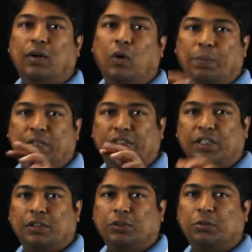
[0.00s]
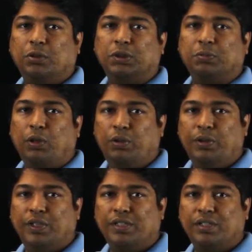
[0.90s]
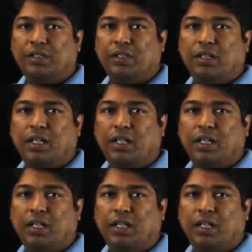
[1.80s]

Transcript: open the shutters for small duration